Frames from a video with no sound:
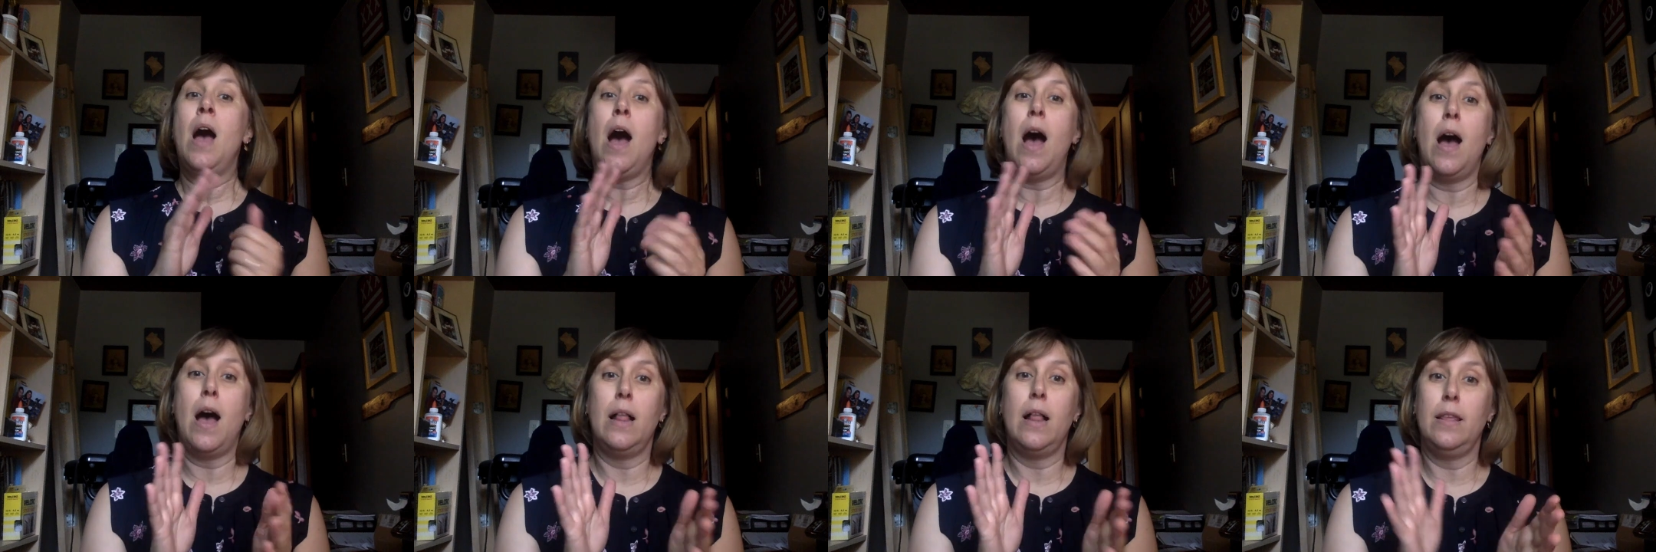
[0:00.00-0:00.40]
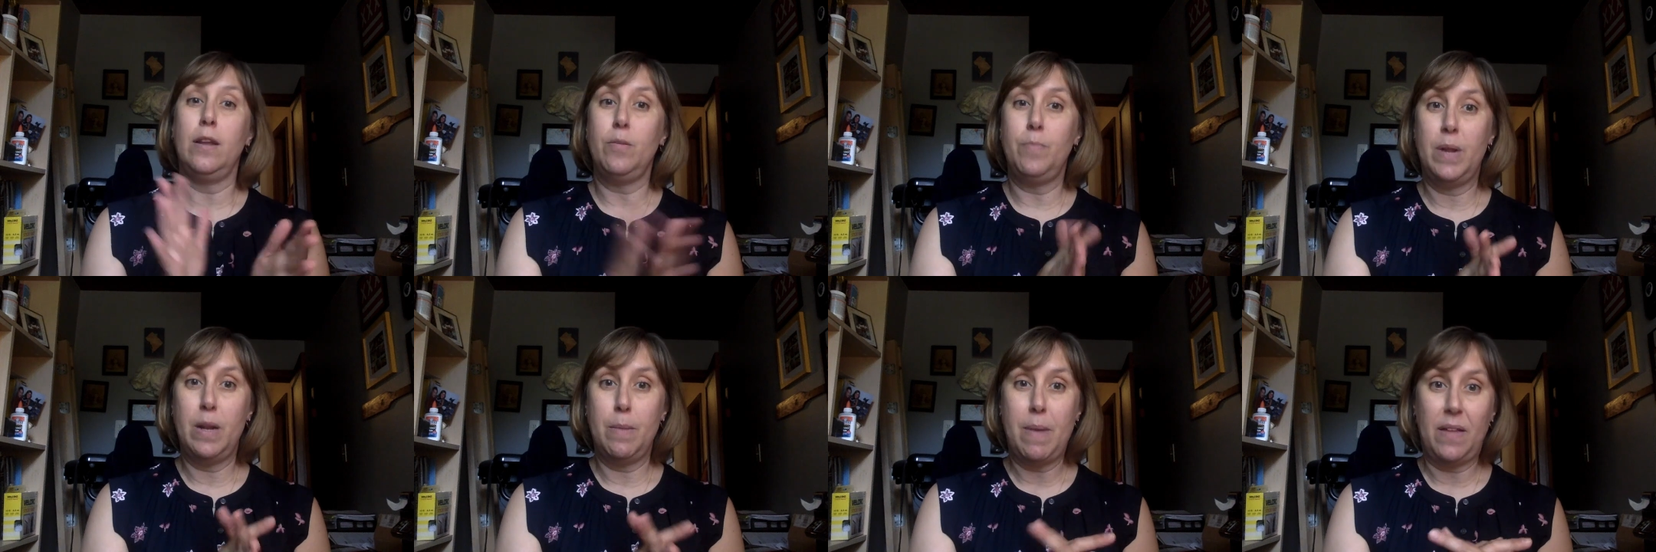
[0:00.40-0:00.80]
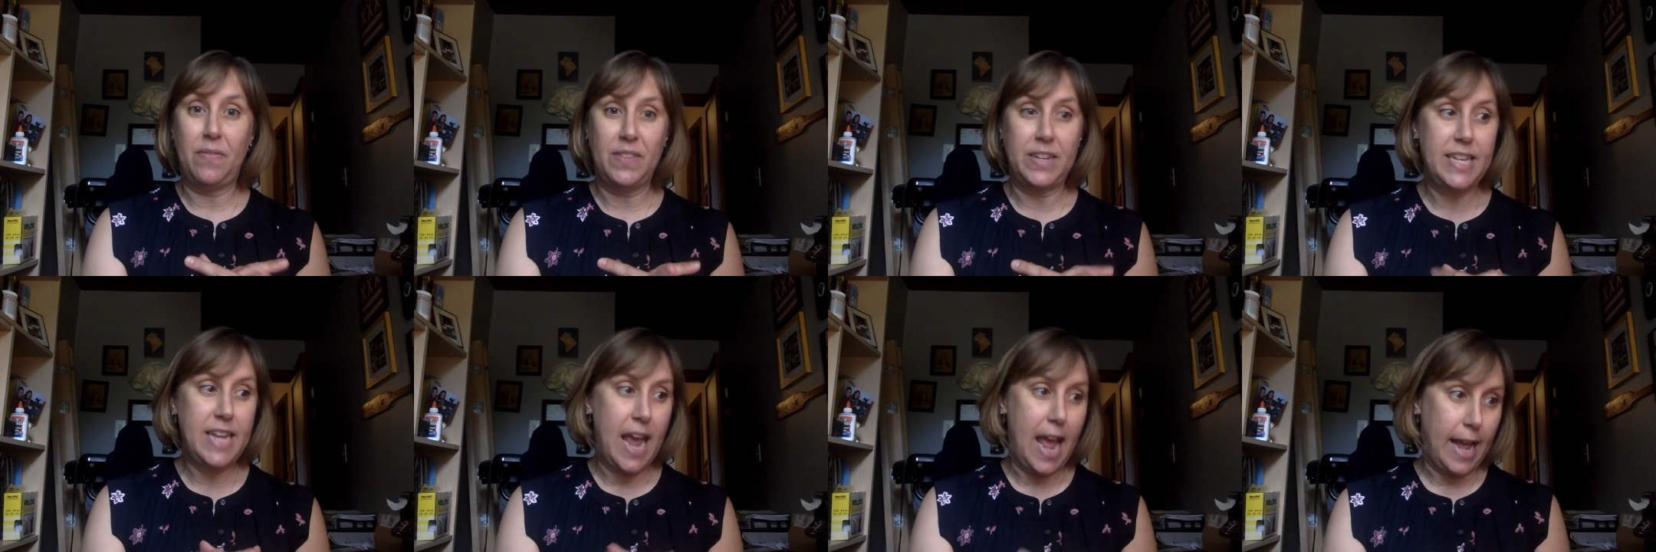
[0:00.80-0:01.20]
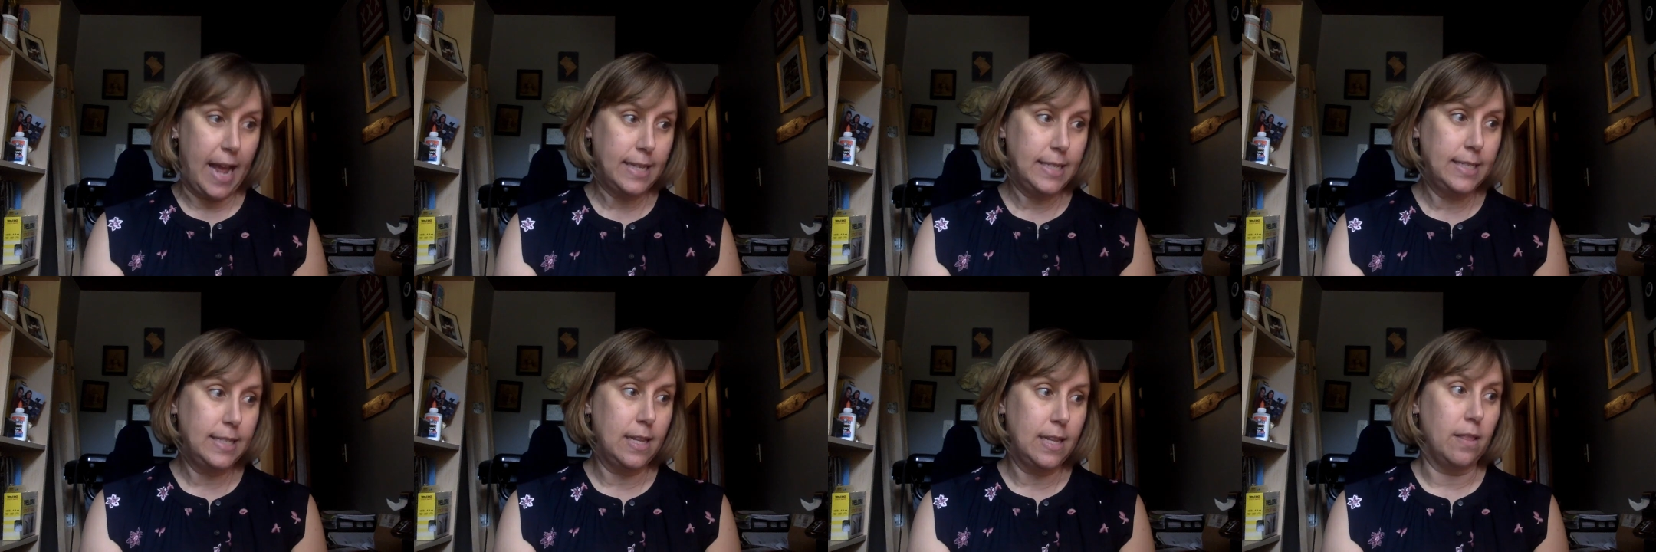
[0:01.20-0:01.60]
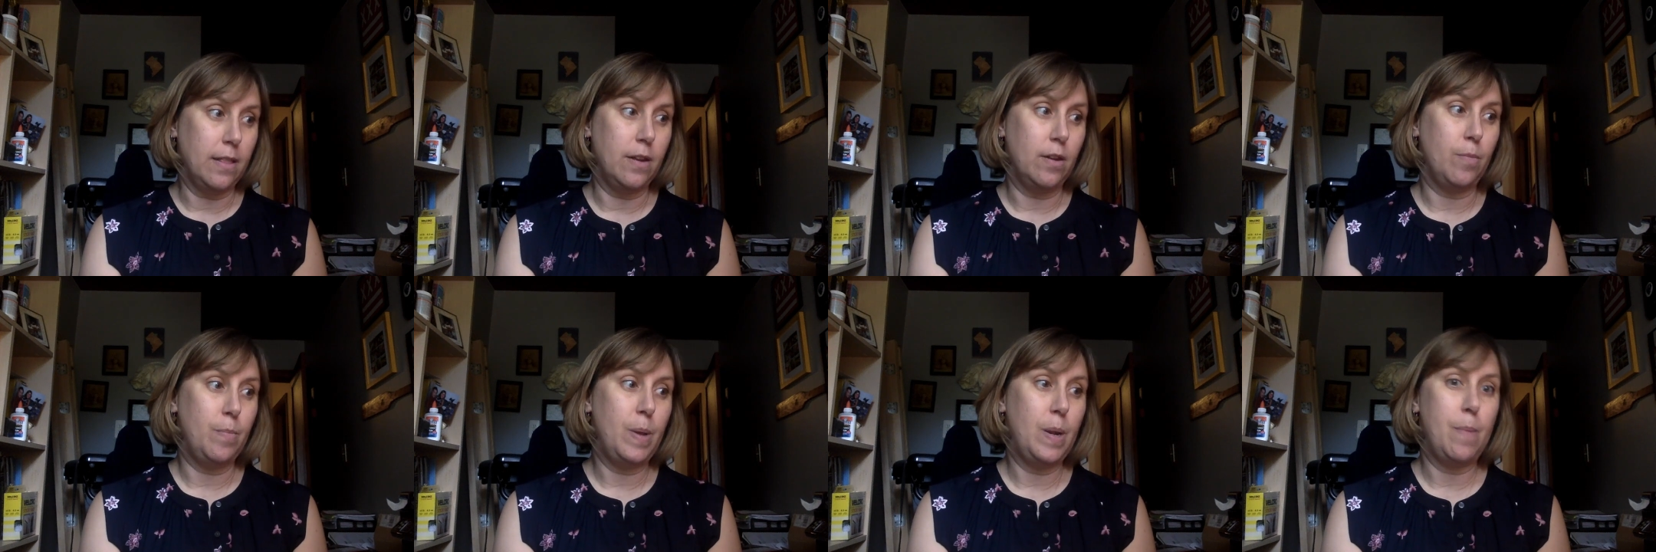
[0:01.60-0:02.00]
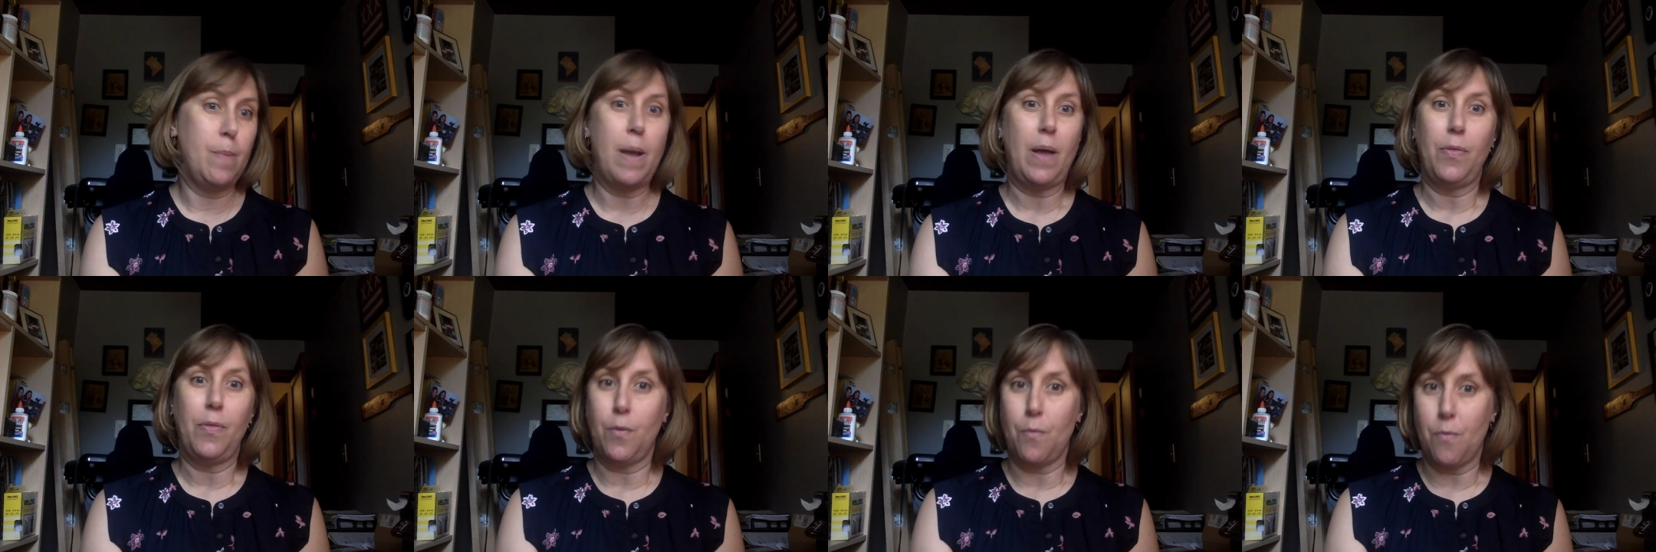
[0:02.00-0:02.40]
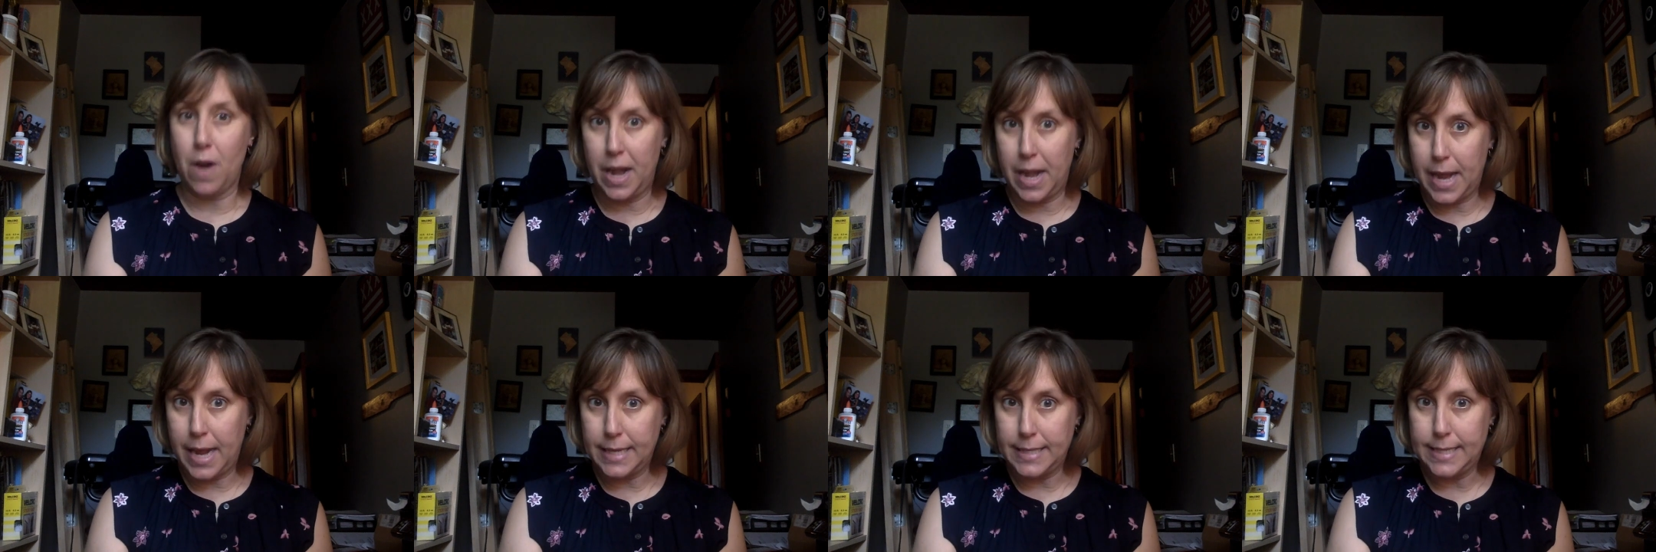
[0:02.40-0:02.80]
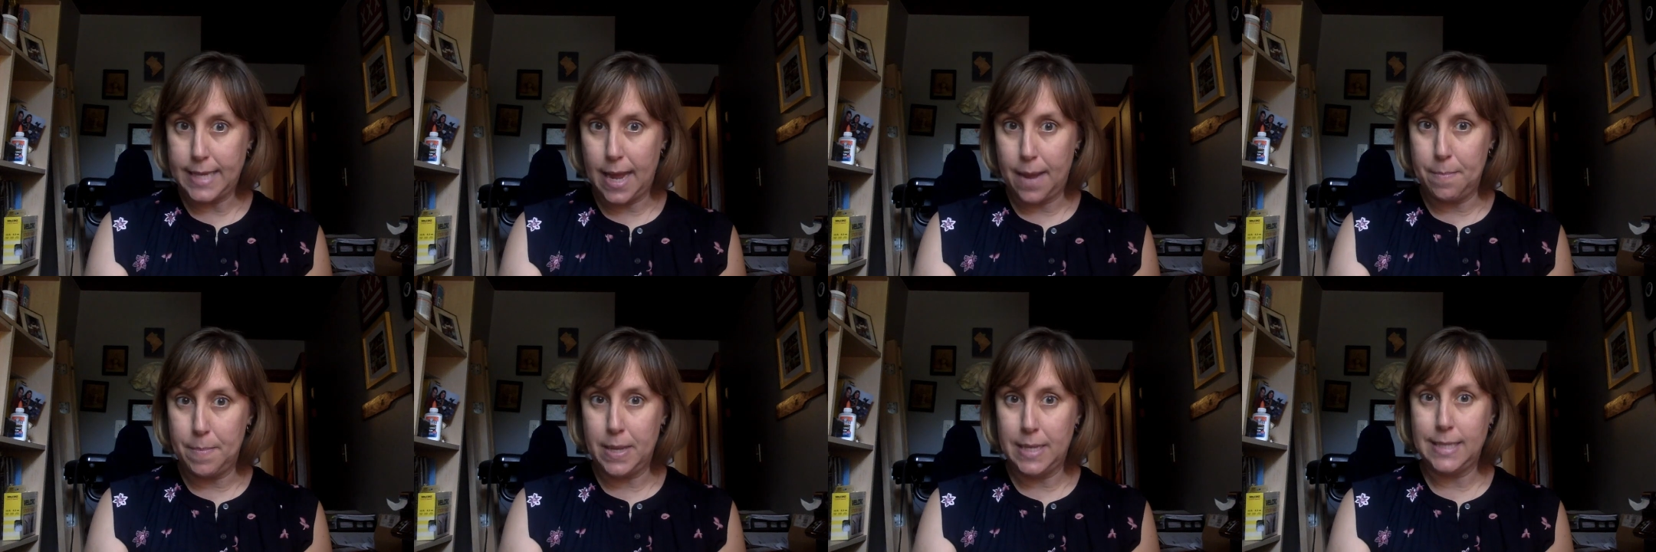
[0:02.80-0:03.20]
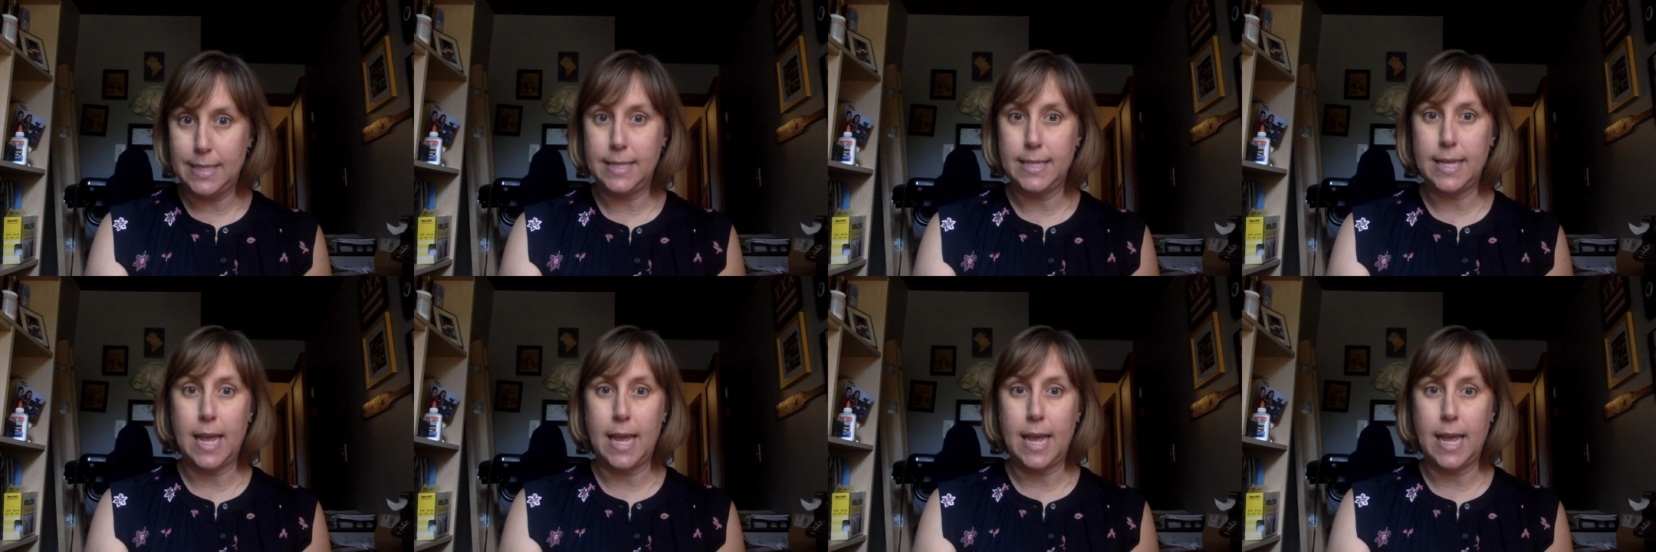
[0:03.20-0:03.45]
a little bit about the text, a little bit about the writing assignments.